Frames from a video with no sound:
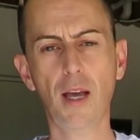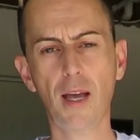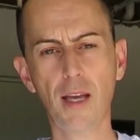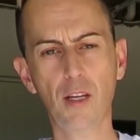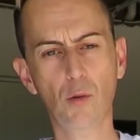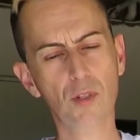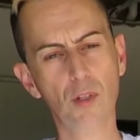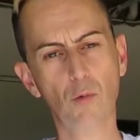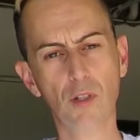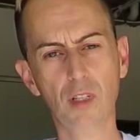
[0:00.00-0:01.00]
and
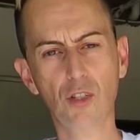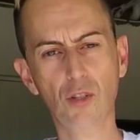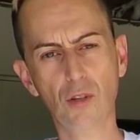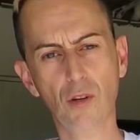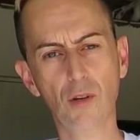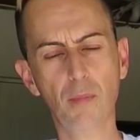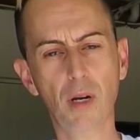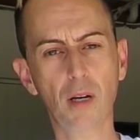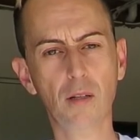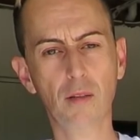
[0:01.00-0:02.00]
also wanting to know
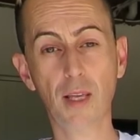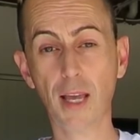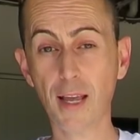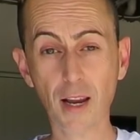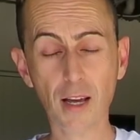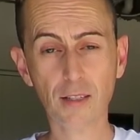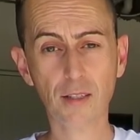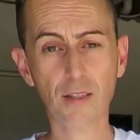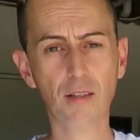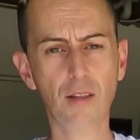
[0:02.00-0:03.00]
about the
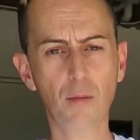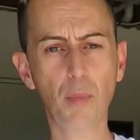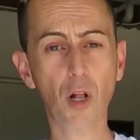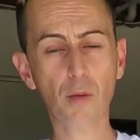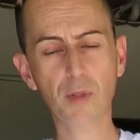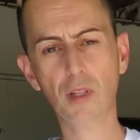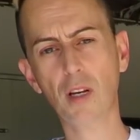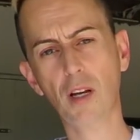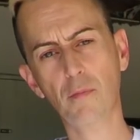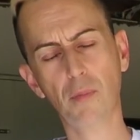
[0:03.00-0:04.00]
headlights, the bulbs
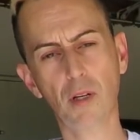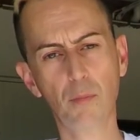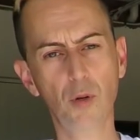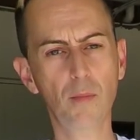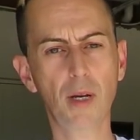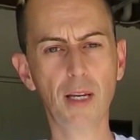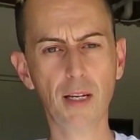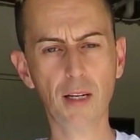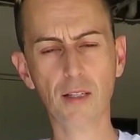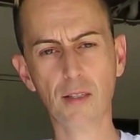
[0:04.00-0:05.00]
that I put in my
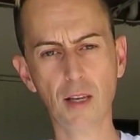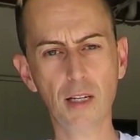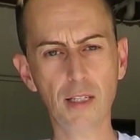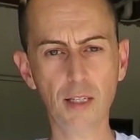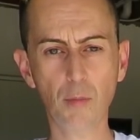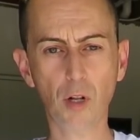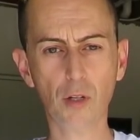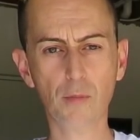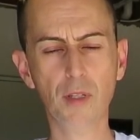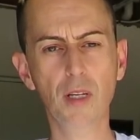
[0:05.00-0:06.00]
headlights, the LED
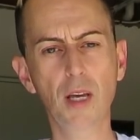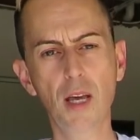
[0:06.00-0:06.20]
bulbs,